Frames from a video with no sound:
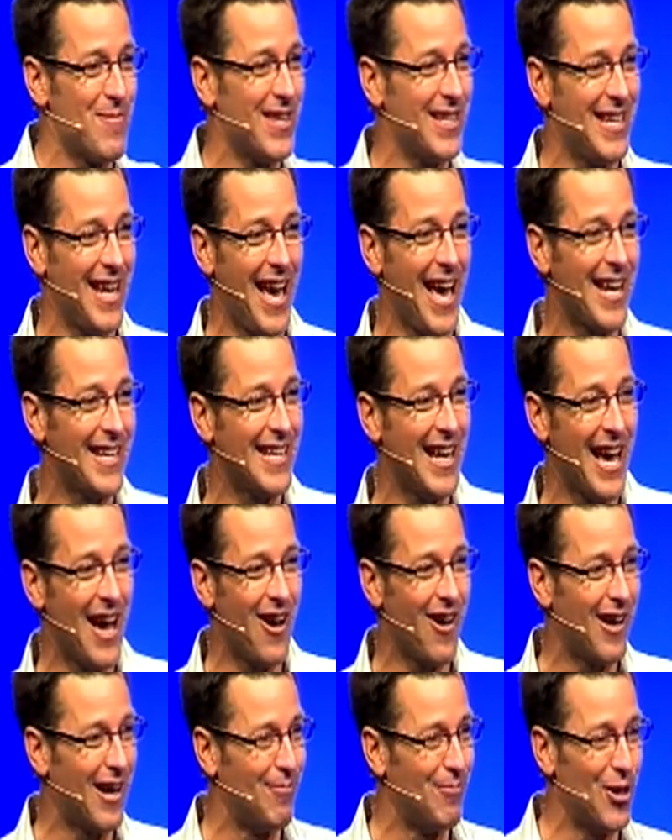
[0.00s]
the dad now.
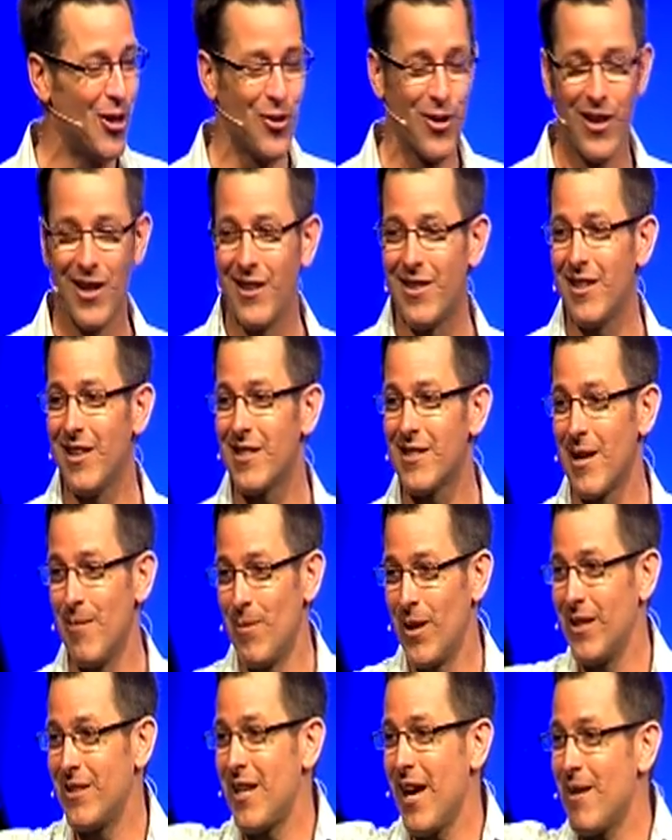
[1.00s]
I'm no good at this. I'm going
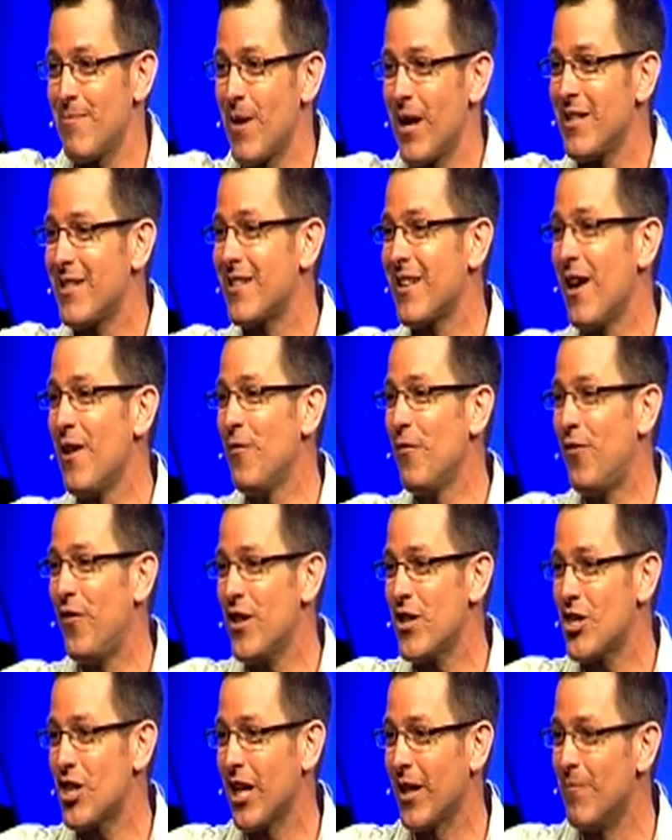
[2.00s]
to take my son
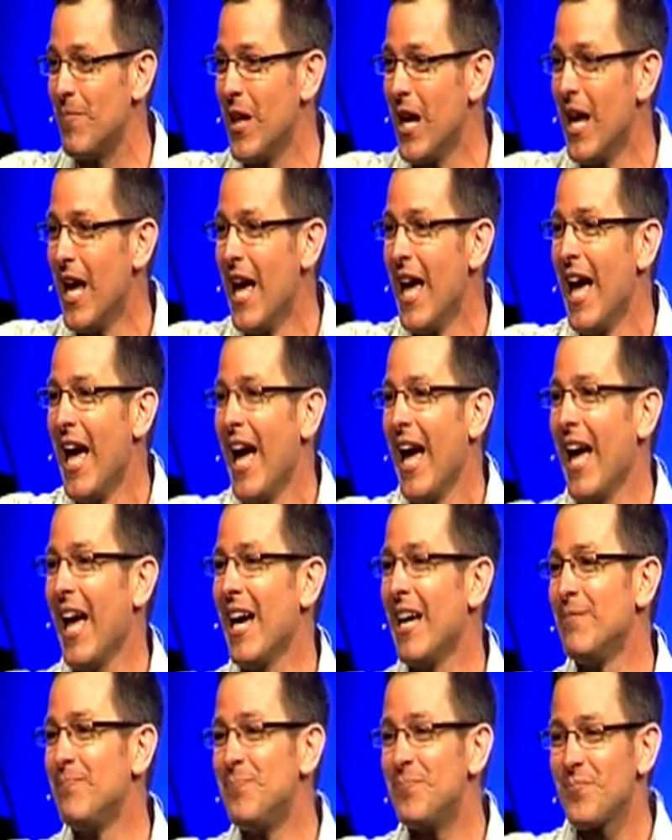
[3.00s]
fishing.
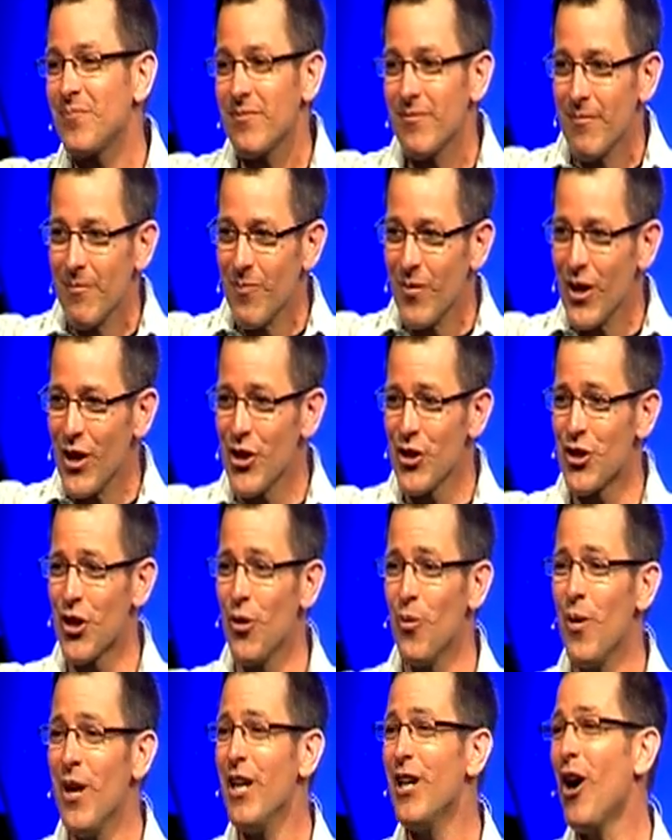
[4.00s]
And so
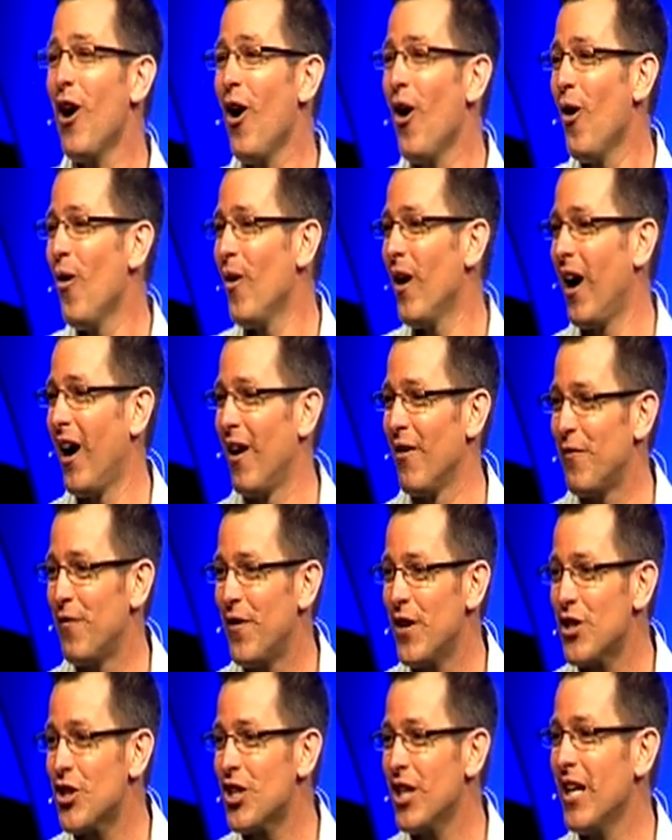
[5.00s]
we go
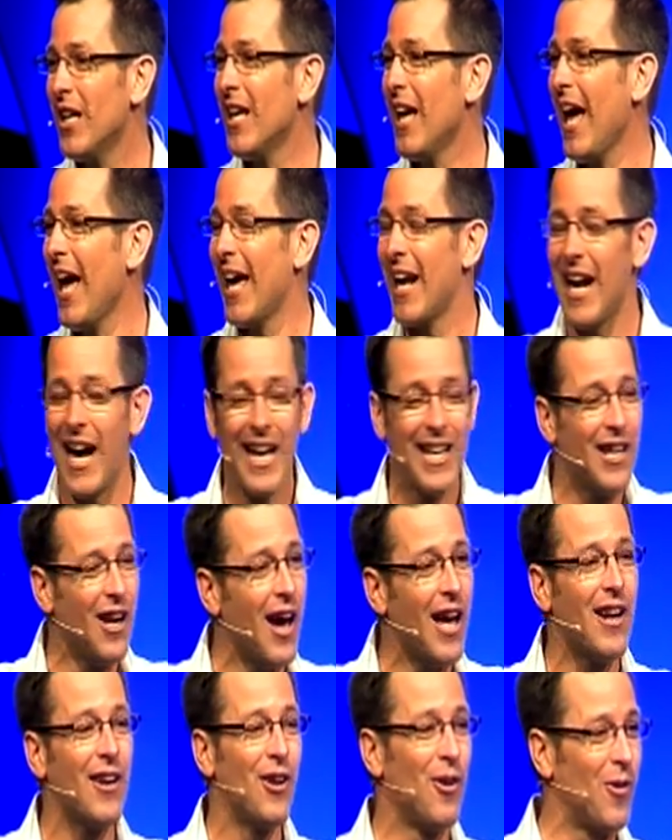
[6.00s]
fishing, and
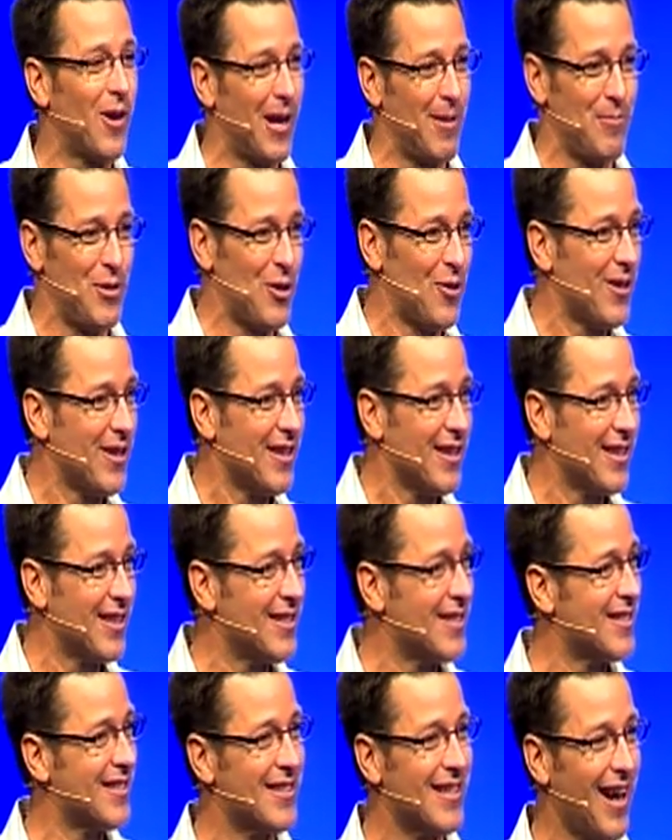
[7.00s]
I don't know what I'm doing
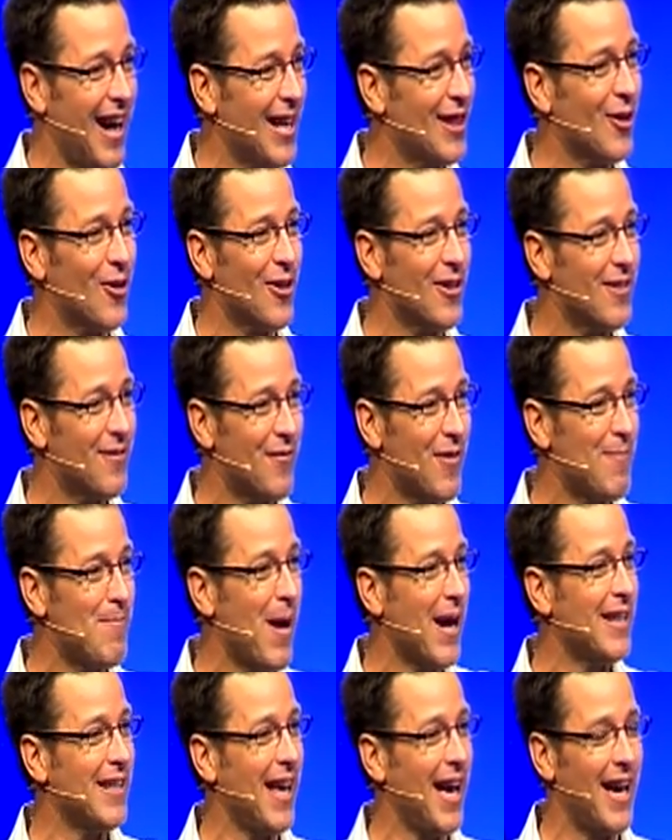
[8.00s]
because I learned from
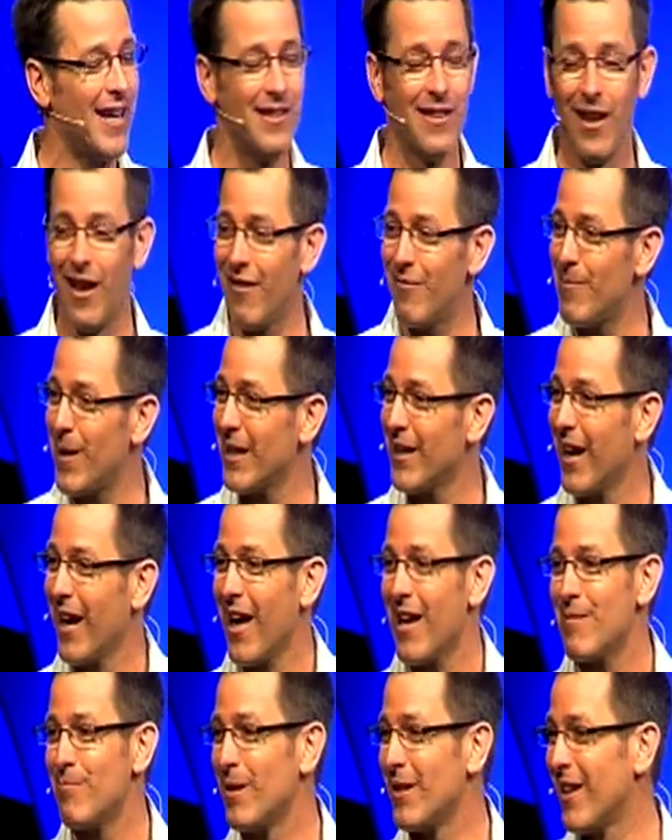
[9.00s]
my dad. Love my
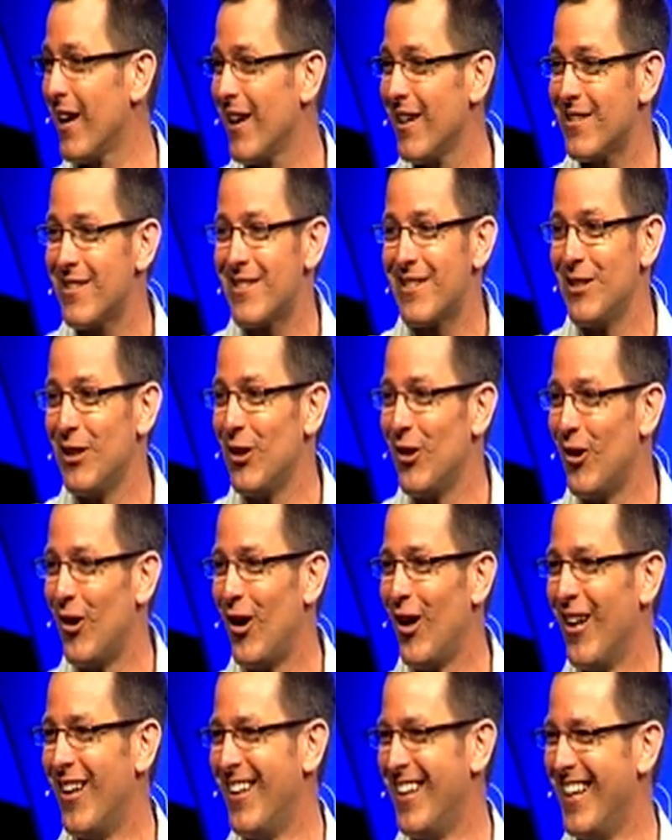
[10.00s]
dad, but that's,
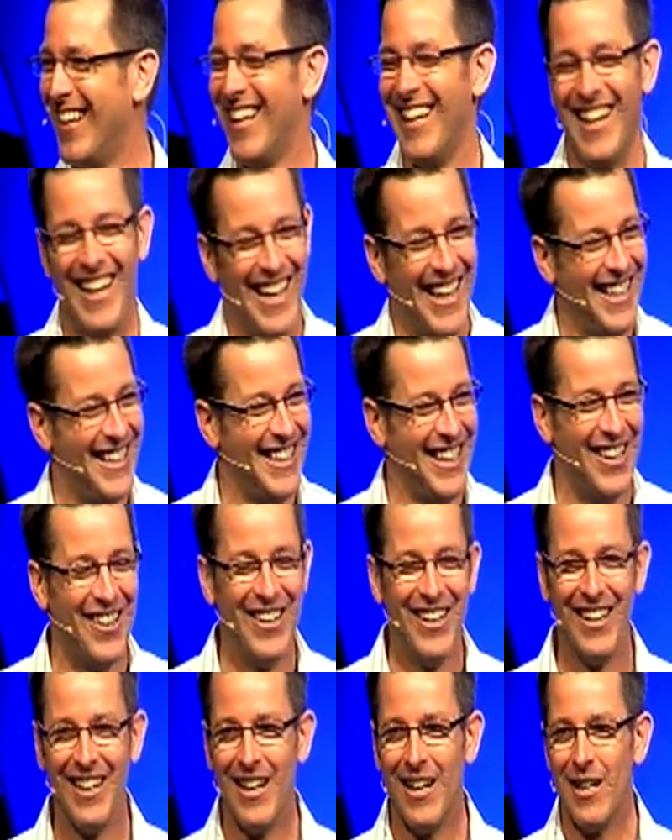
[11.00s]
all I know.
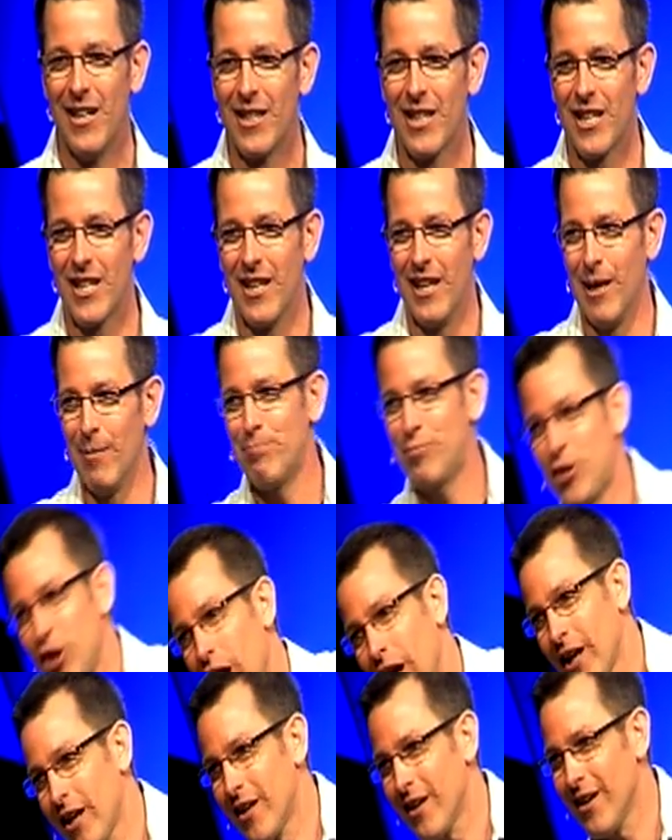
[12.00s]
Hip
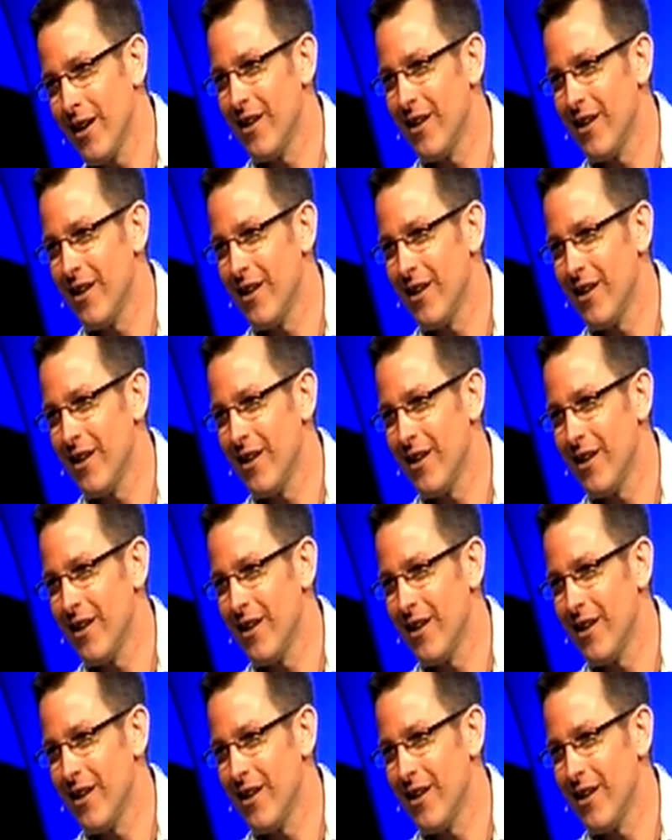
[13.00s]
check.